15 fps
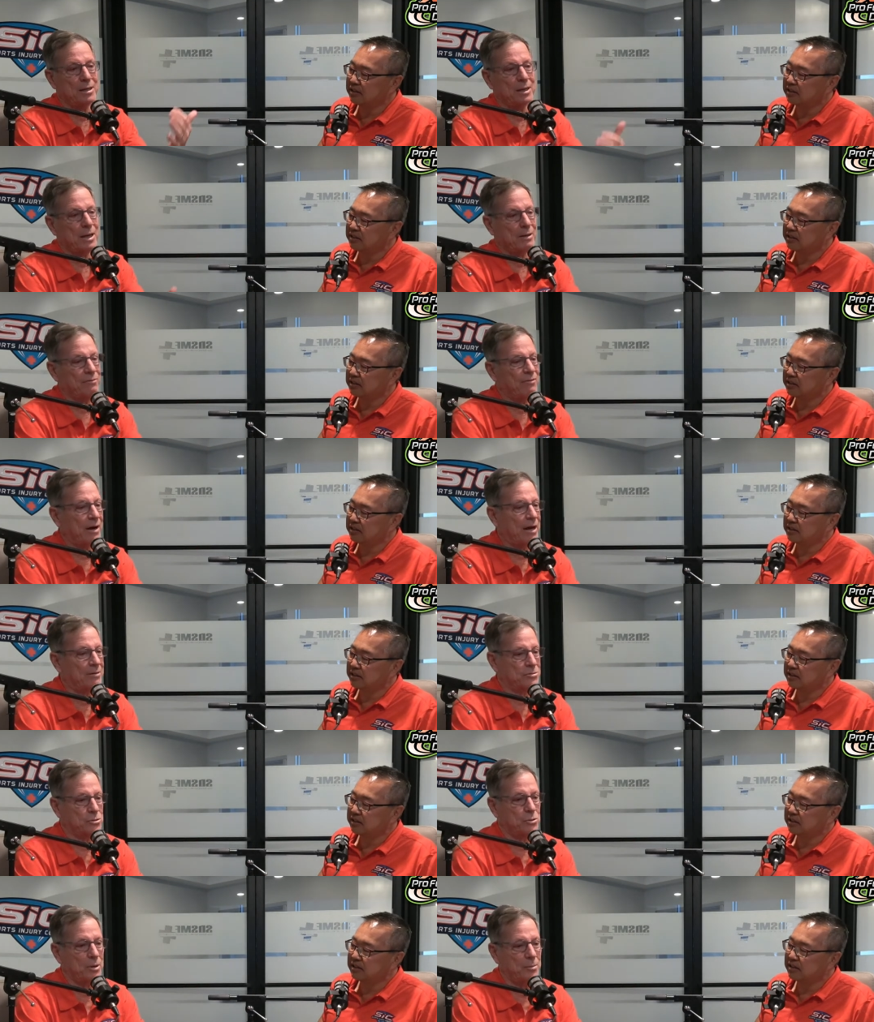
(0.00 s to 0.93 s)
Speaker 1: like
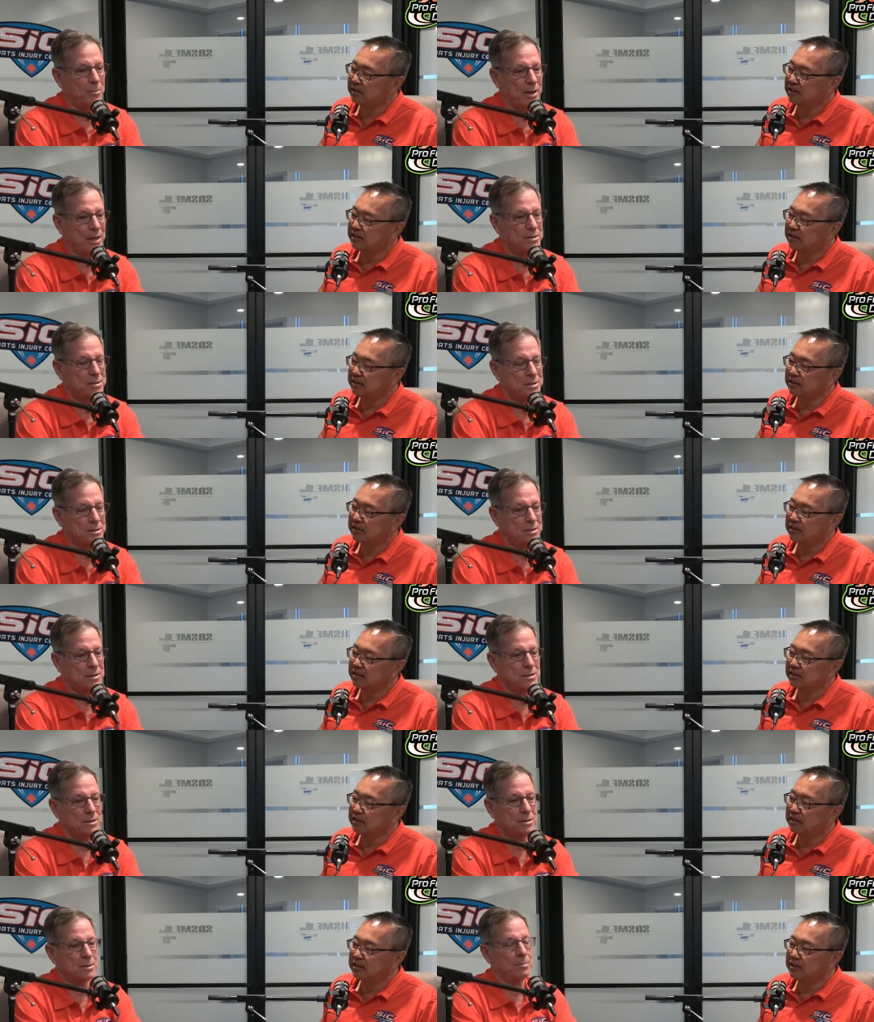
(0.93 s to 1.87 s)
five screen passes
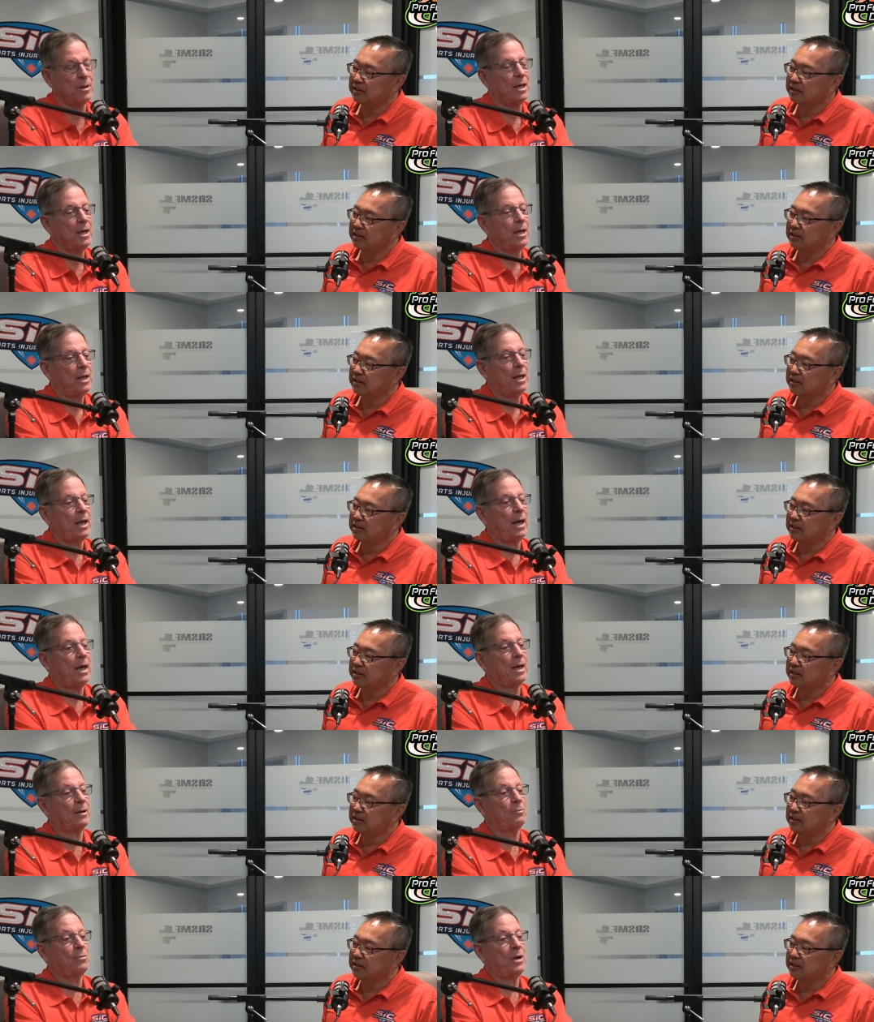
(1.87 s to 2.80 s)
against them.
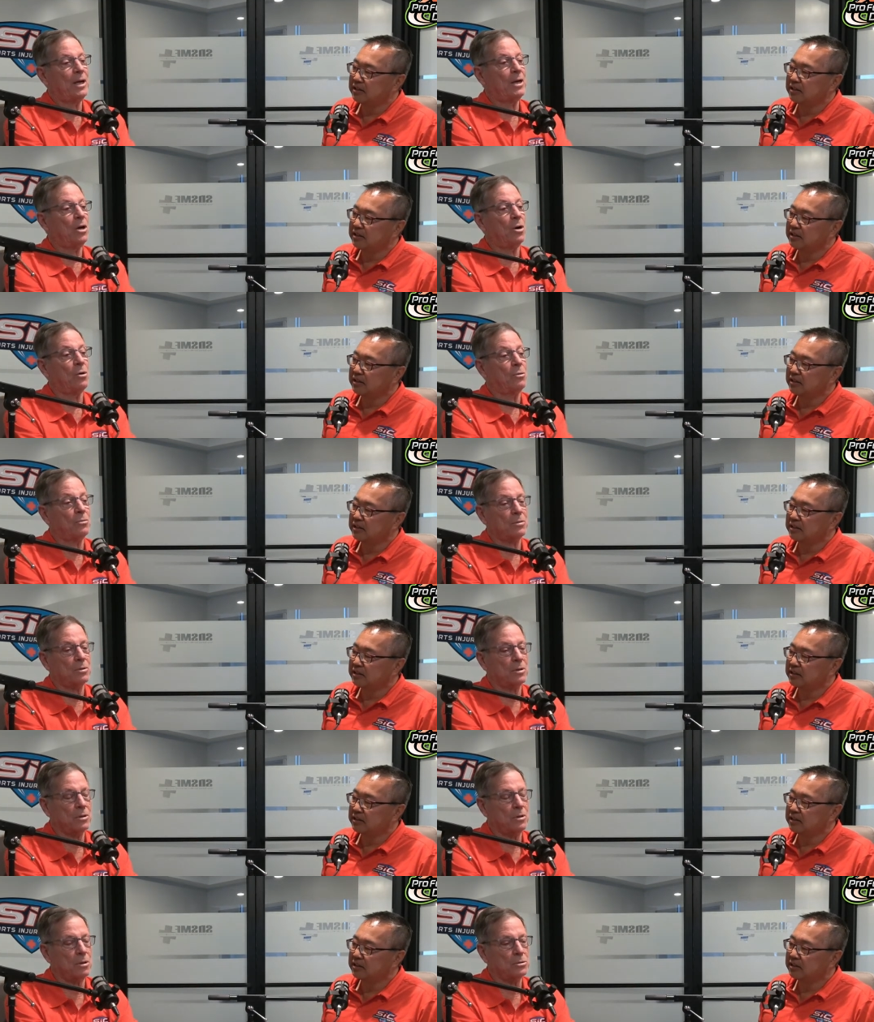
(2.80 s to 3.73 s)
And we go
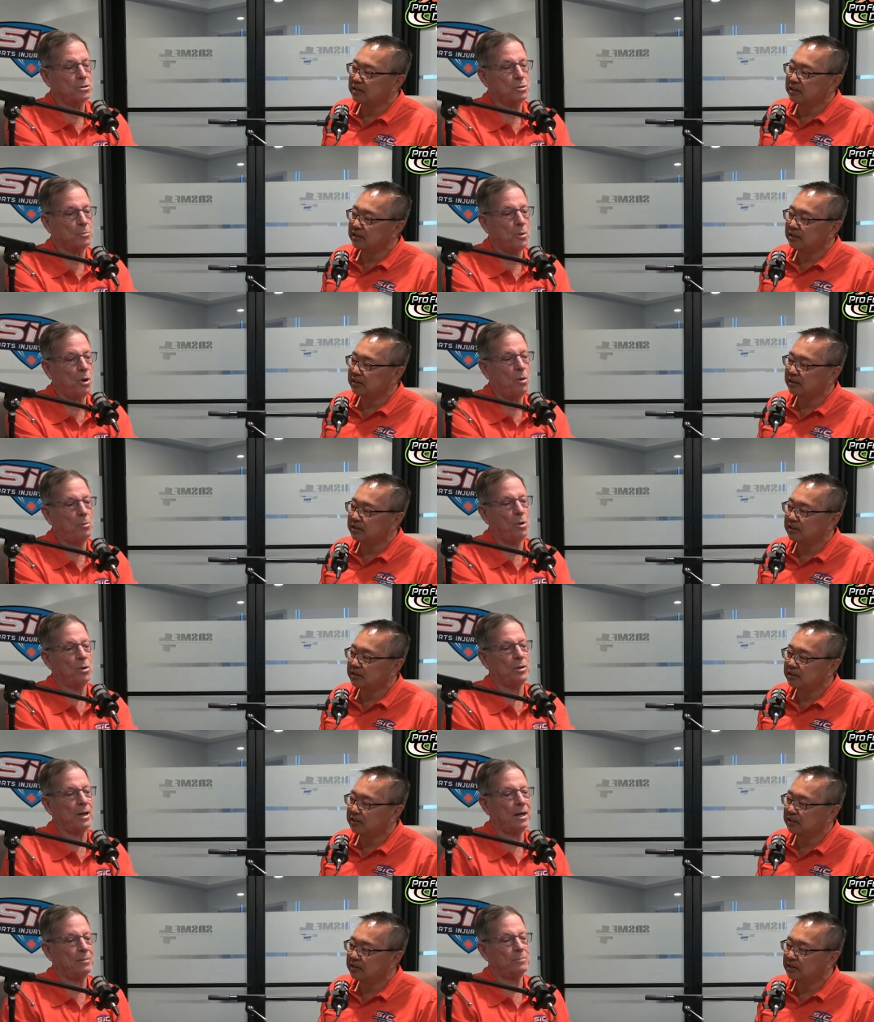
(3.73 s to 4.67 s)
to coach the Pro
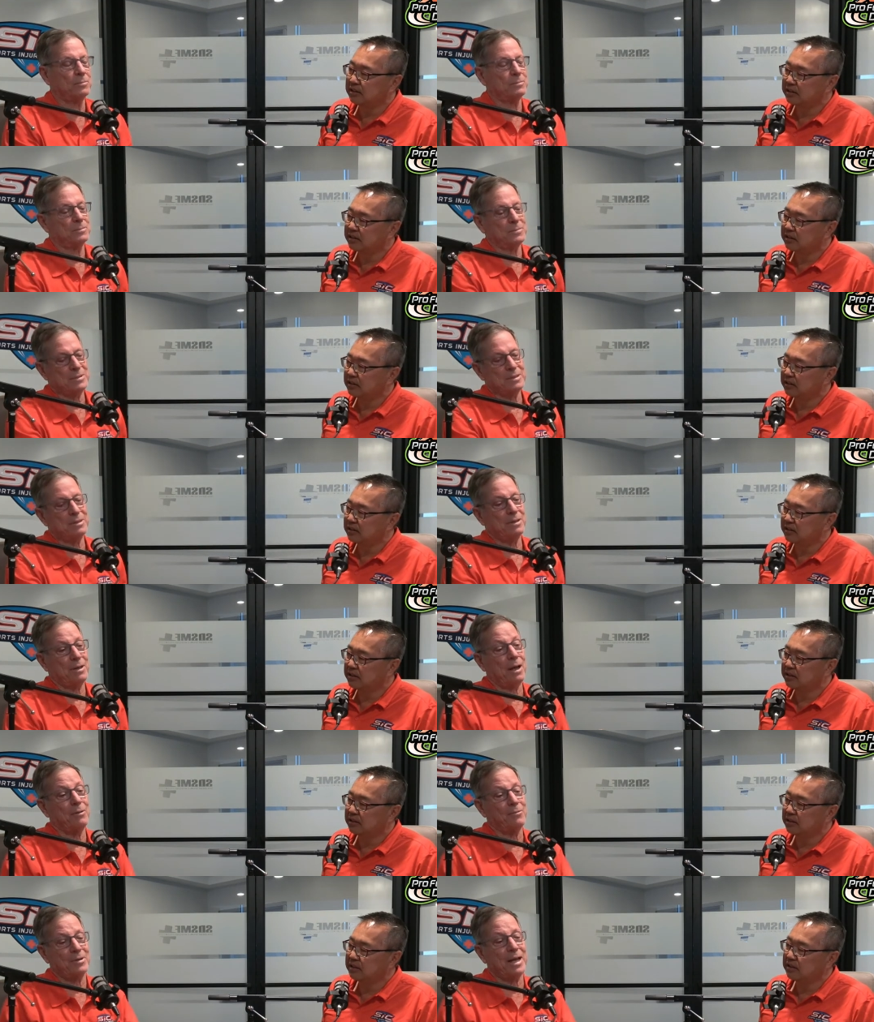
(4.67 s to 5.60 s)
Bowl, and I'm
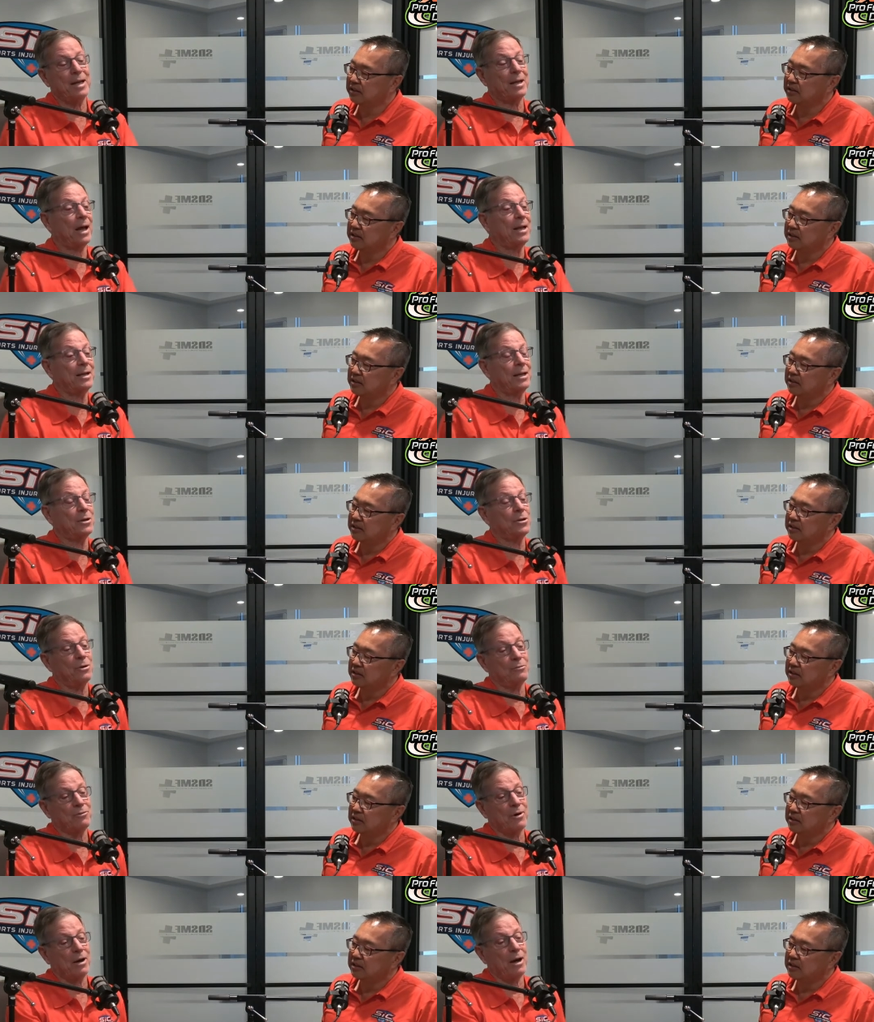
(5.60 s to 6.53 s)
I didn't
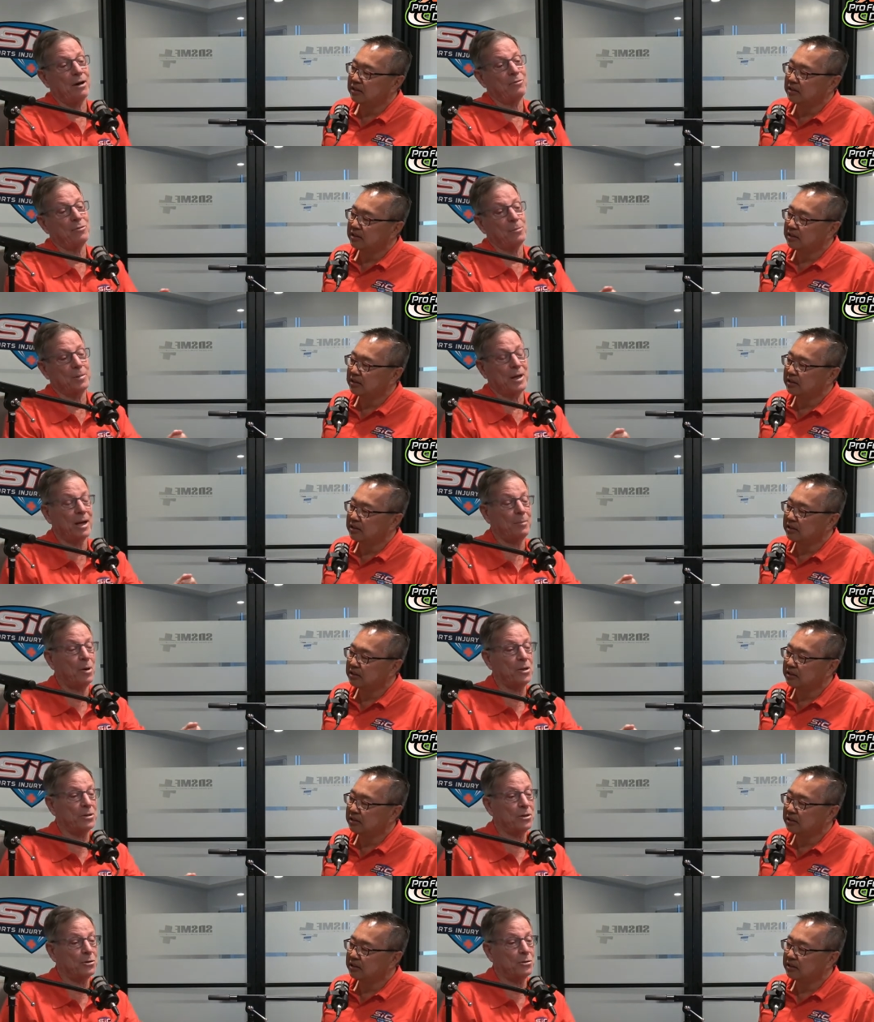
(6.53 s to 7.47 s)
do it very often, but I'm
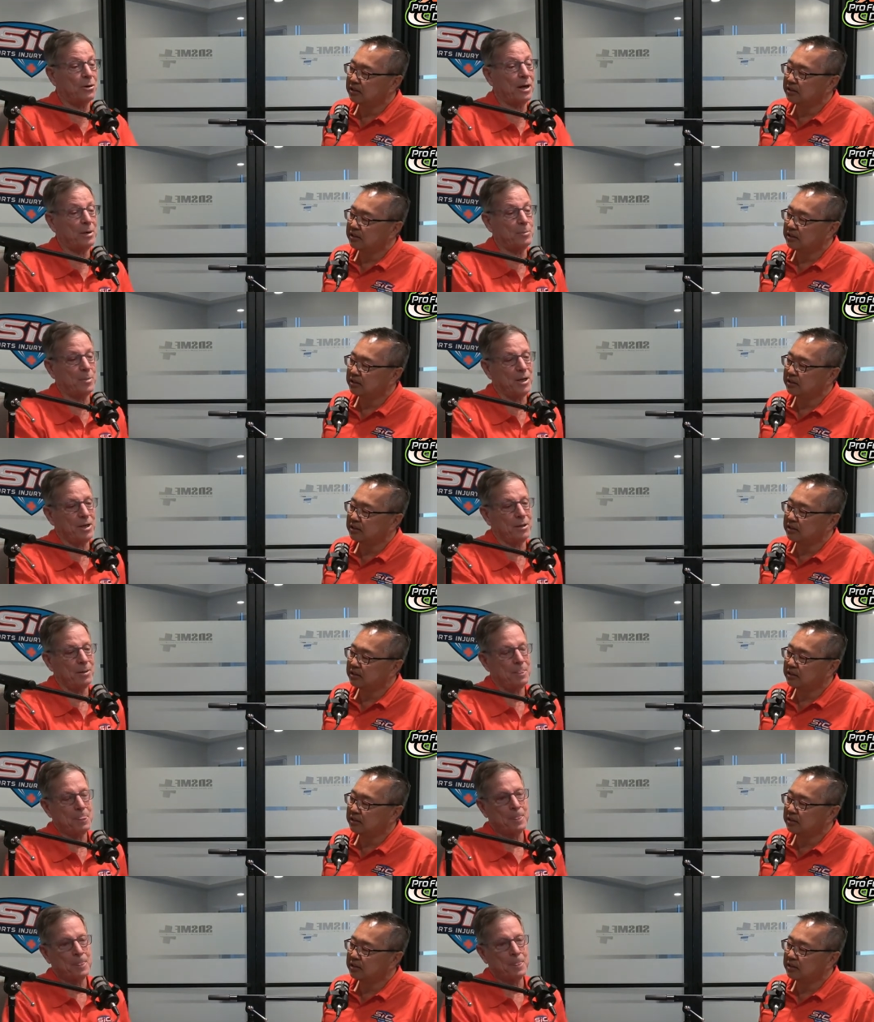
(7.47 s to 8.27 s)
on the treadmill,